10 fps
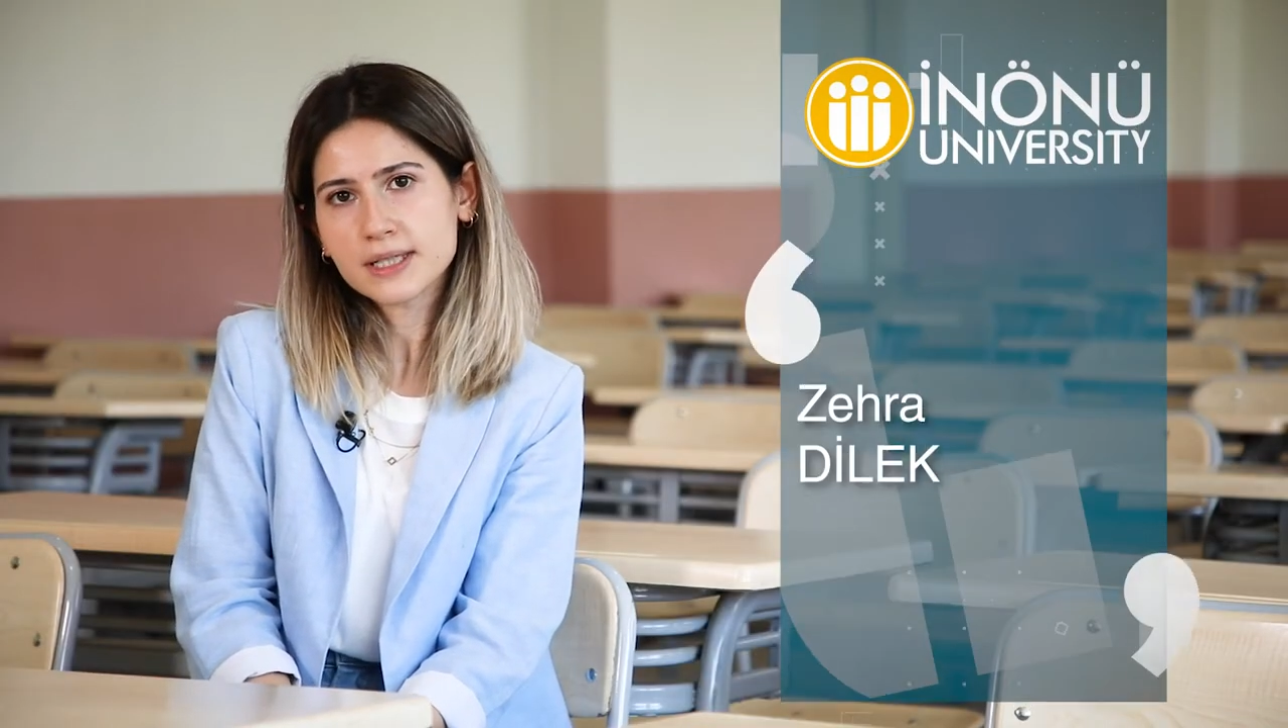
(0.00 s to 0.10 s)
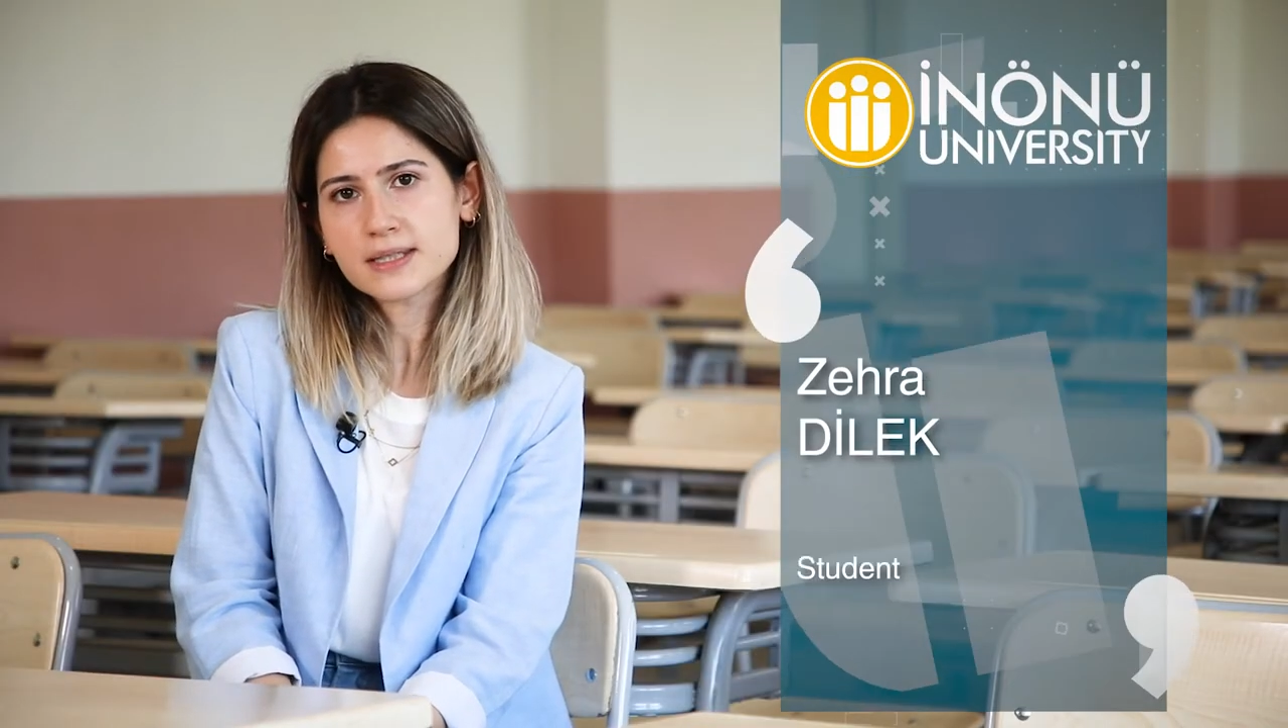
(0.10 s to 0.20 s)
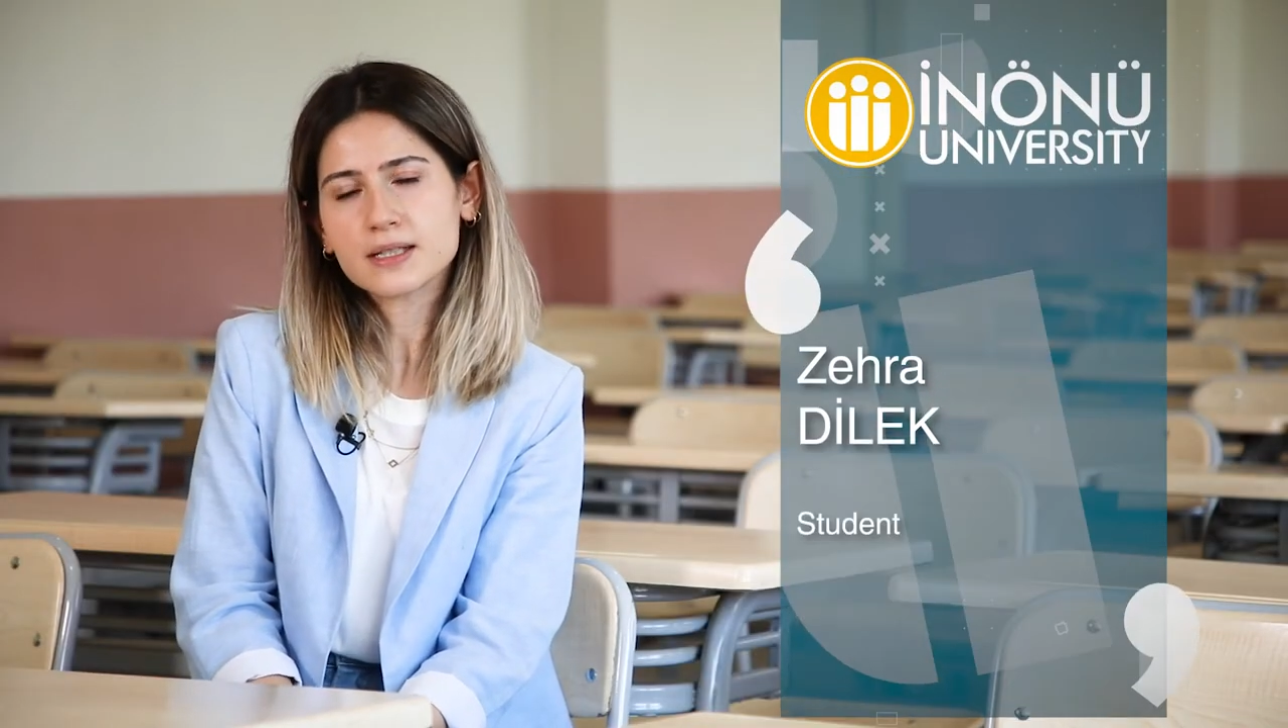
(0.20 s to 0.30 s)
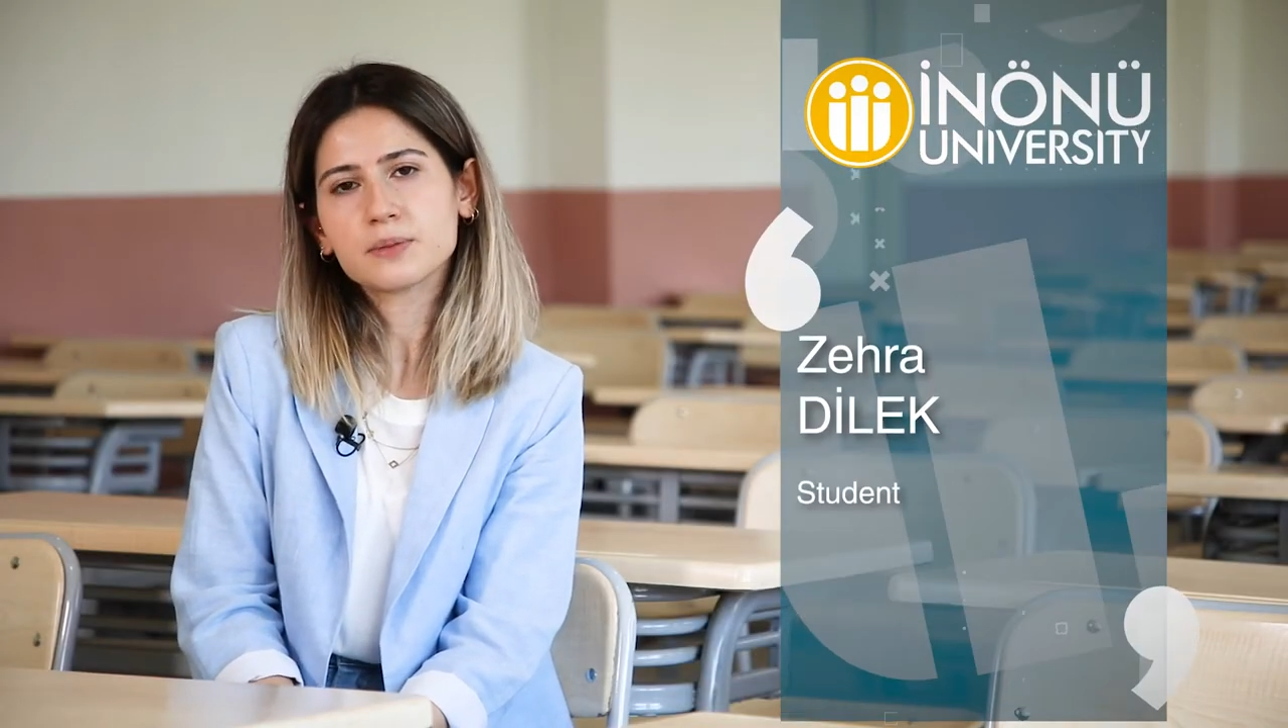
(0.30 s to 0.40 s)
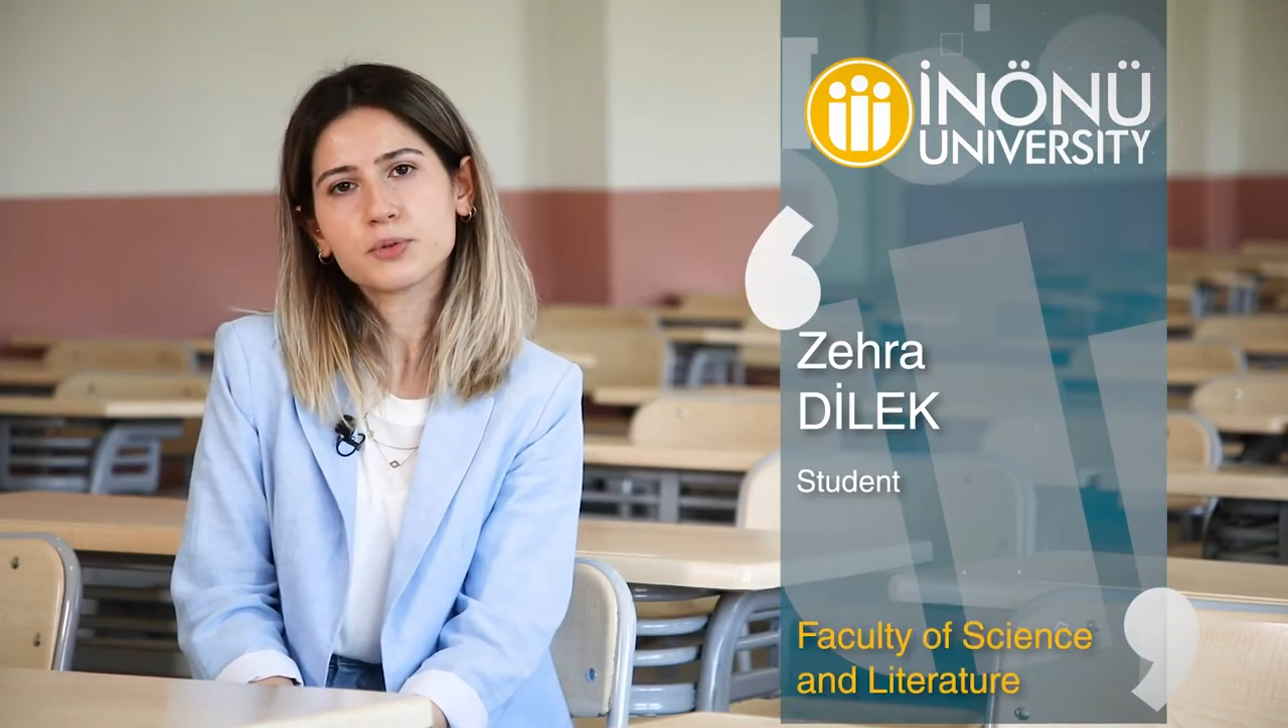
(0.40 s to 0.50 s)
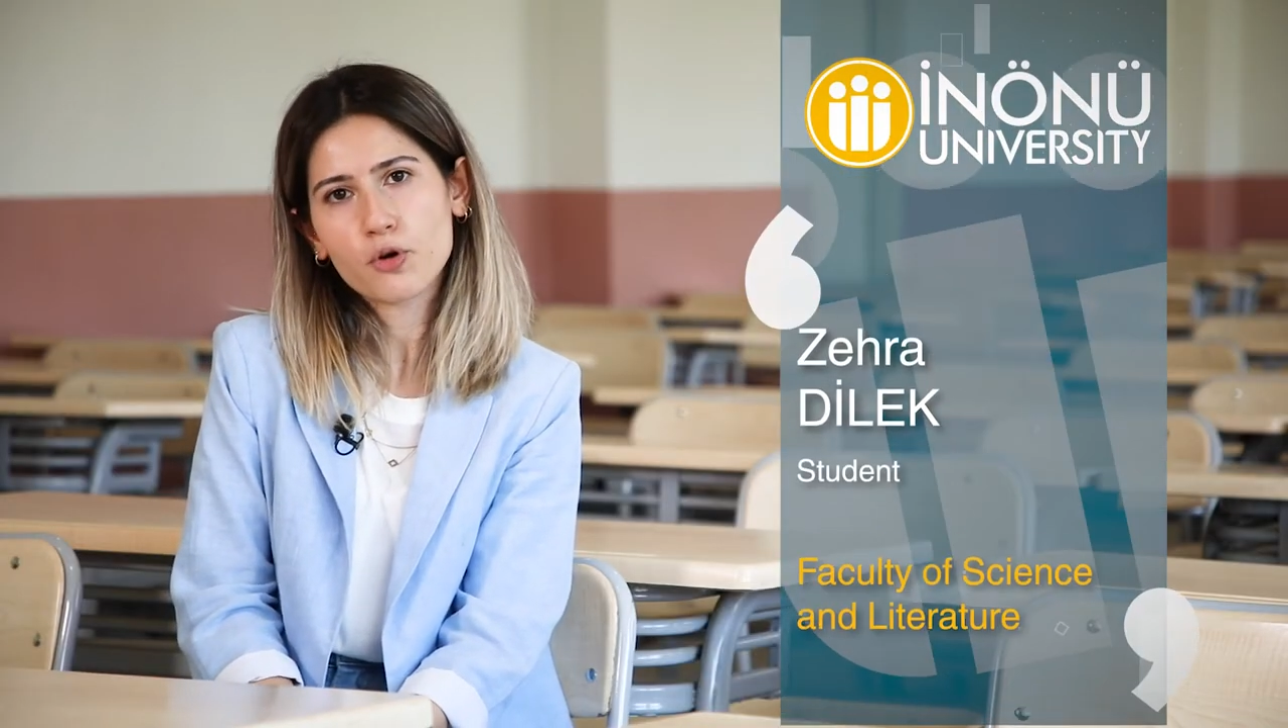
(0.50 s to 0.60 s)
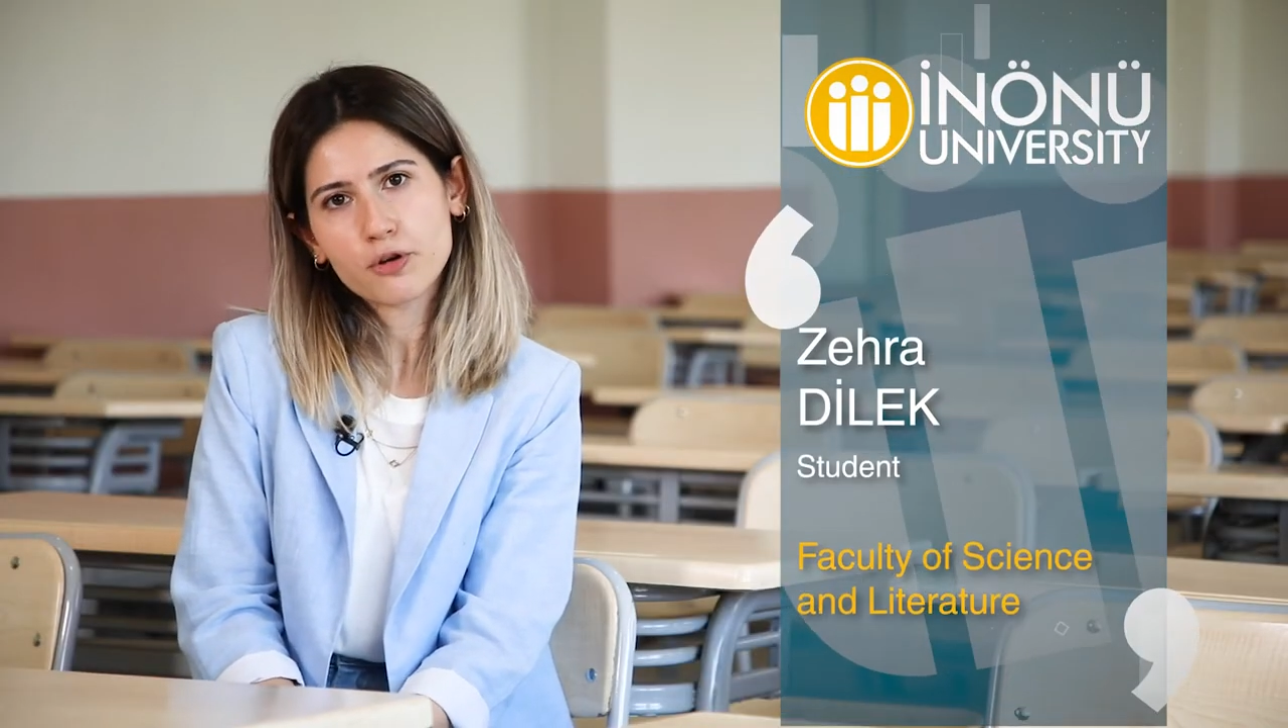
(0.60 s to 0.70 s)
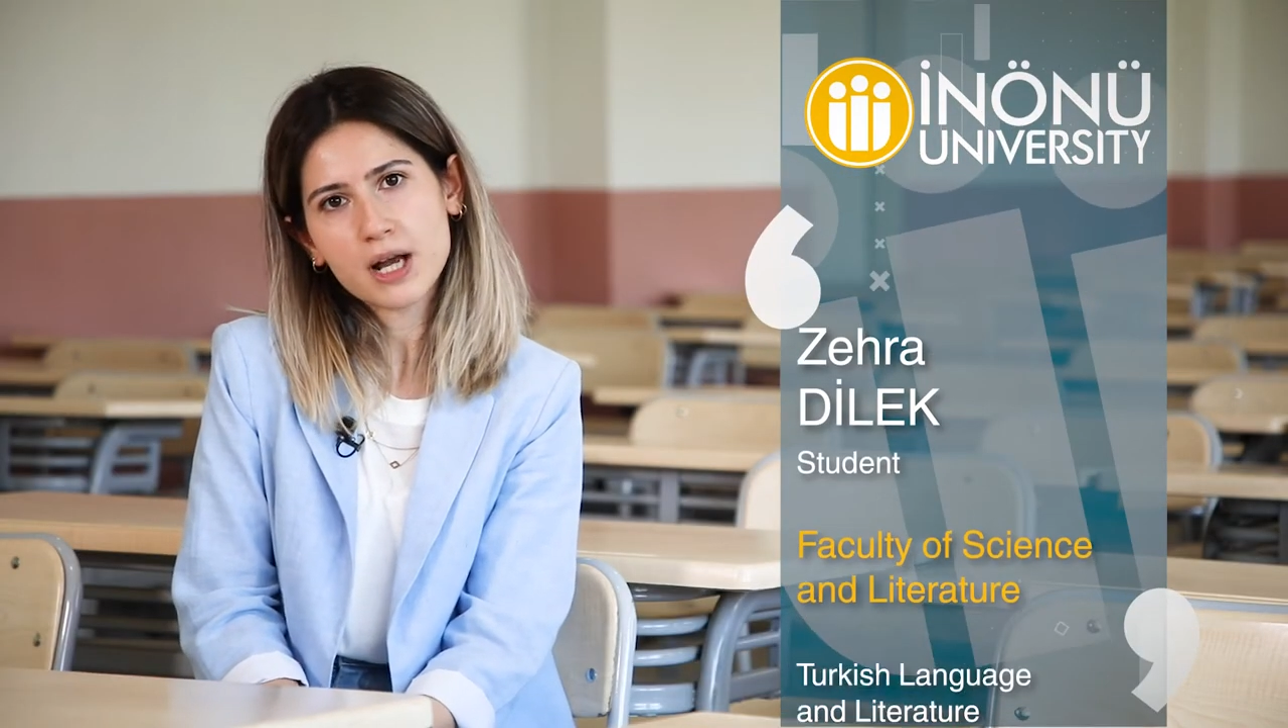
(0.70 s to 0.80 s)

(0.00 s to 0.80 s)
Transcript: of Inonu